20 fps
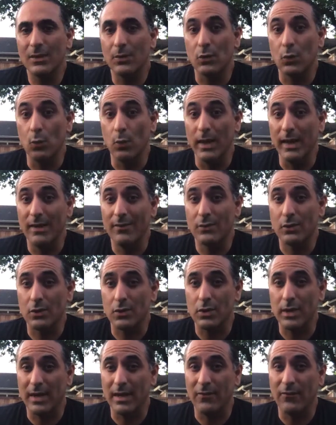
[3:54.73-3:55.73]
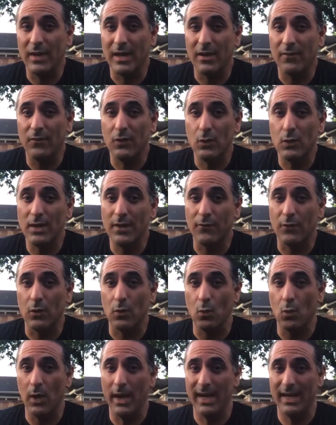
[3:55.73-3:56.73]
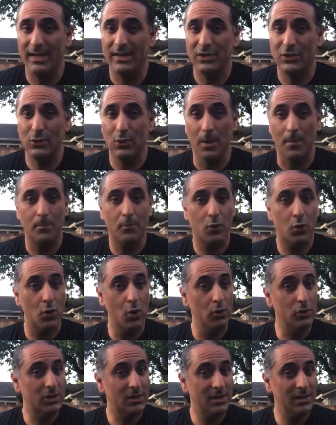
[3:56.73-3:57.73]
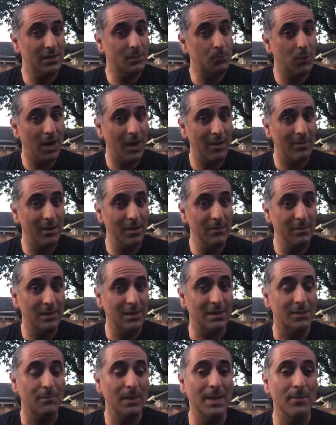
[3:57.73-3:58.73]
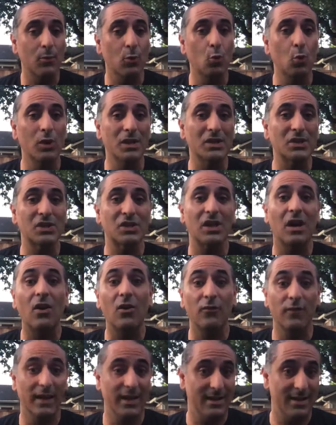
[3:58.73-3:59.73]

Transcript: with Weaves, we're trying to find a few different ways to approach this problem because people will solve it